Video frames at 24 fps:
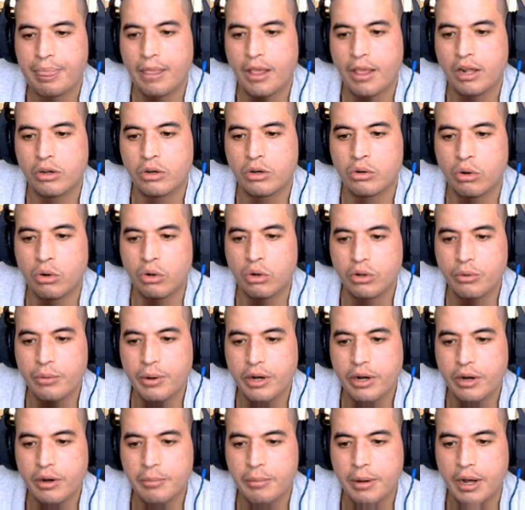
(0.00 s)
I'll go all the
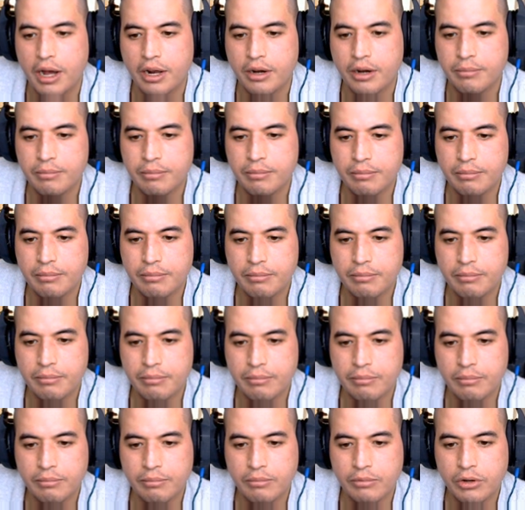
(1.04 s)
way to the bottom,
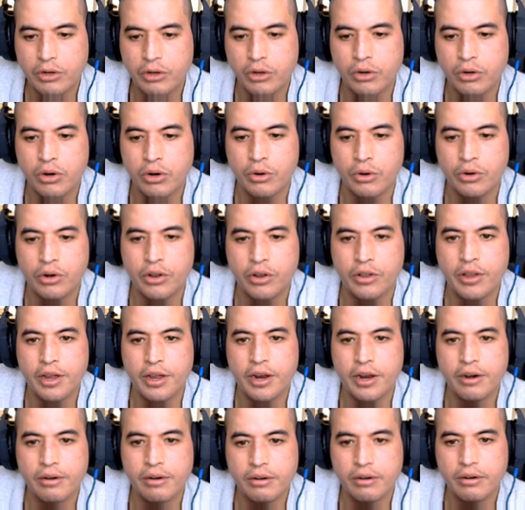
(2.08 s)
go to
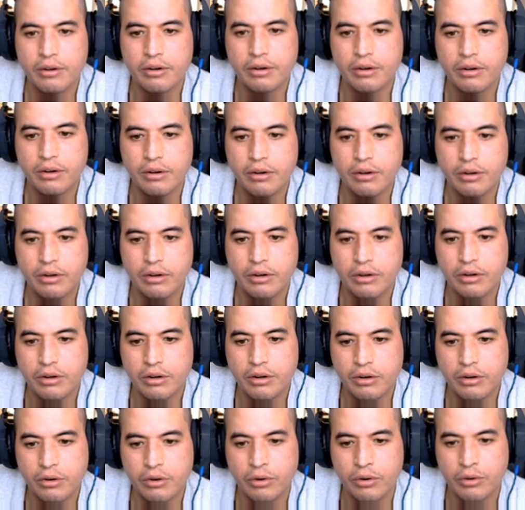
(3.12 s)
there,
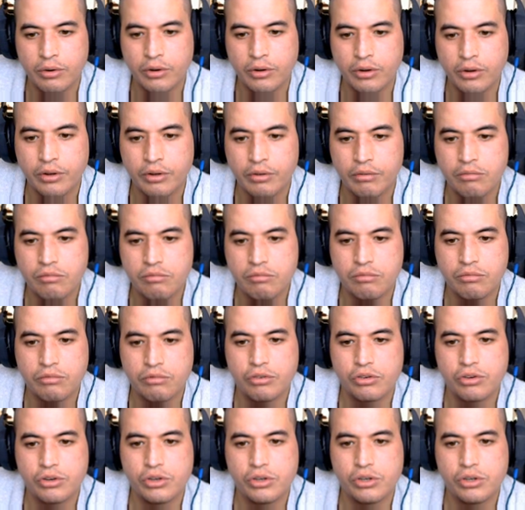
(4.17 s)
go to
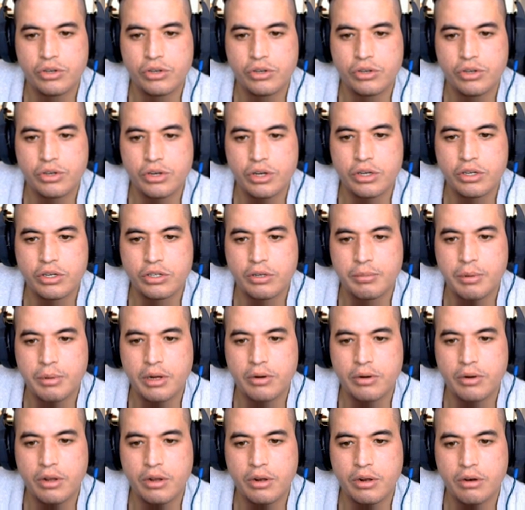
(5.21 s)
just
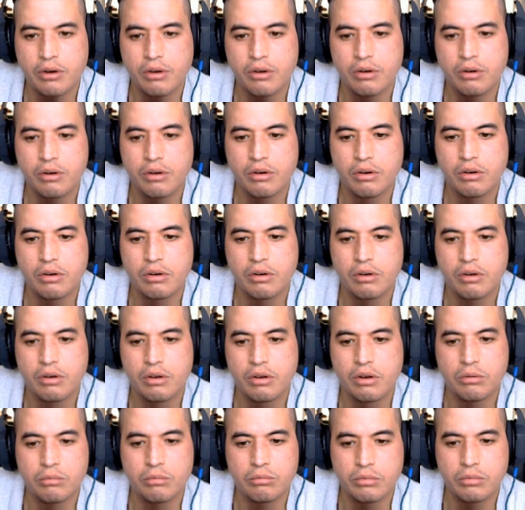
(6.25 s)
about here.
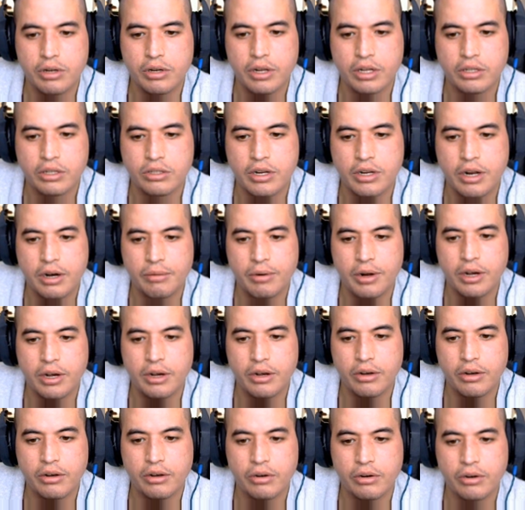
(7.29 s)
Nope, that's not right.
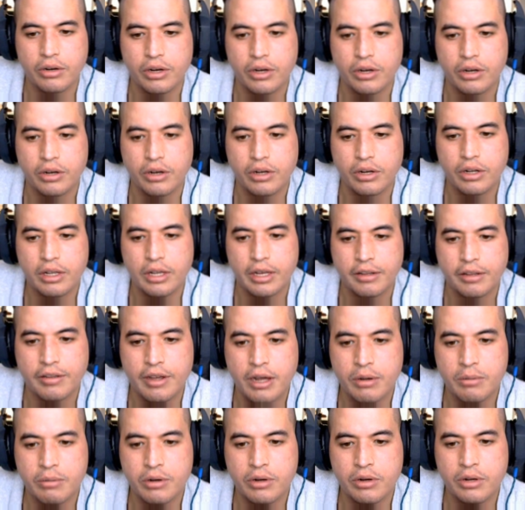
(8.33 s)
You can click
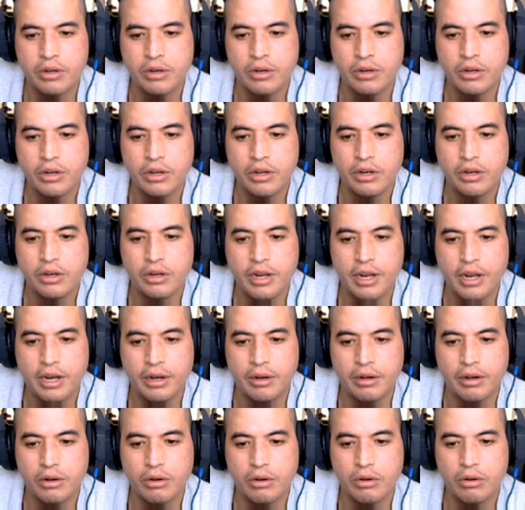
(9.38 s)
that one,
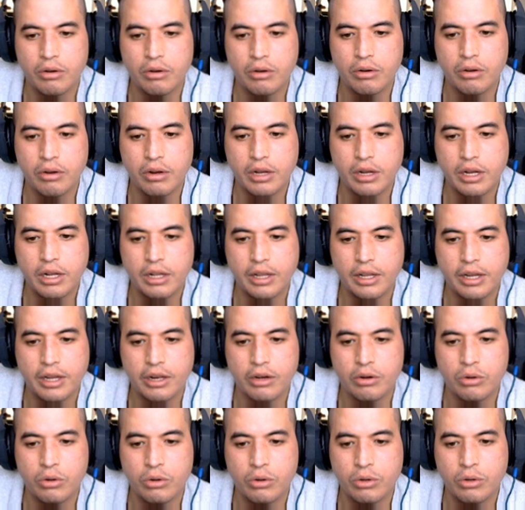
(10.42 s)
then click
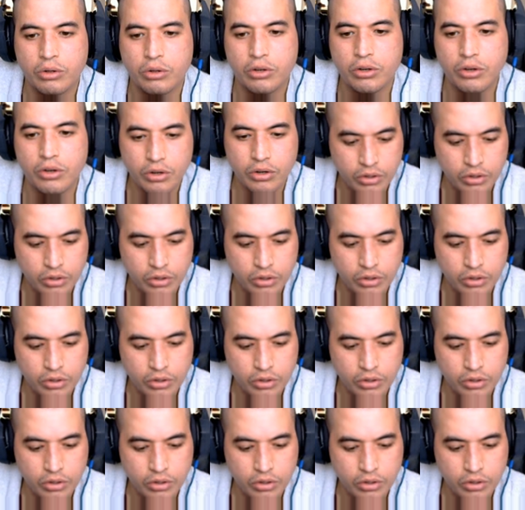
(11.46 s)
and hold